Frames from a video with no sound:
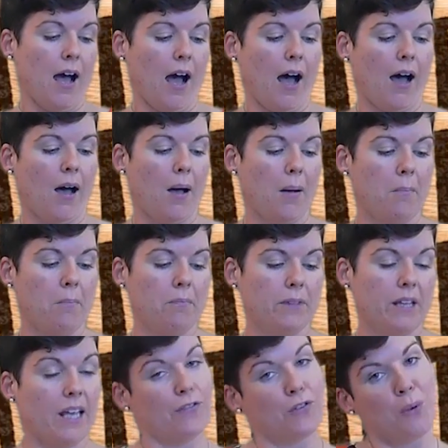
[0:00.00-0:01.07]

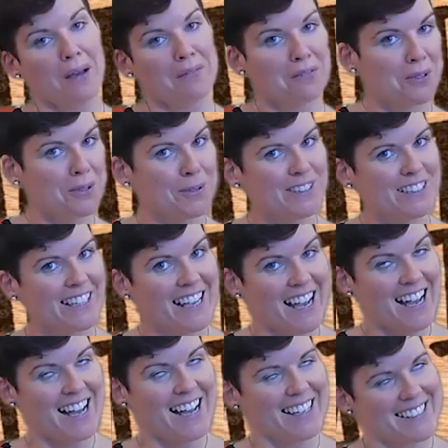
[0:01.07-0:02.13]
If you have googly
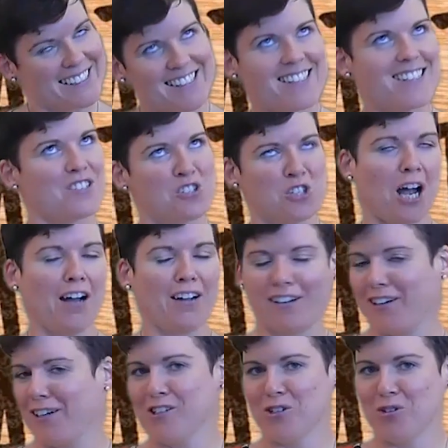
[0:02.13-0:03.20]
eyes,
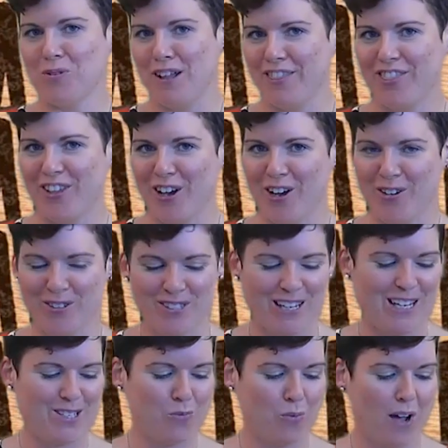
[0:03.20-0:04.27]
shocker, you'll want those
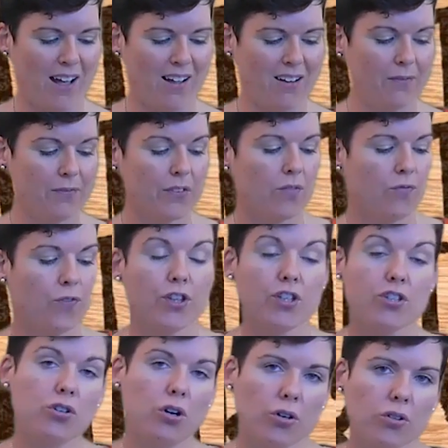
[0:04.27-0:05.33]
as well. For the
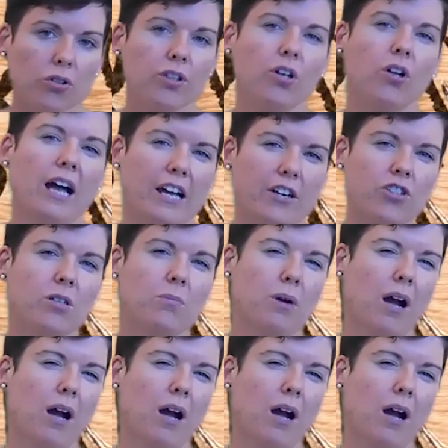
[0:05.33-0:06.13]
turtle, you'll actually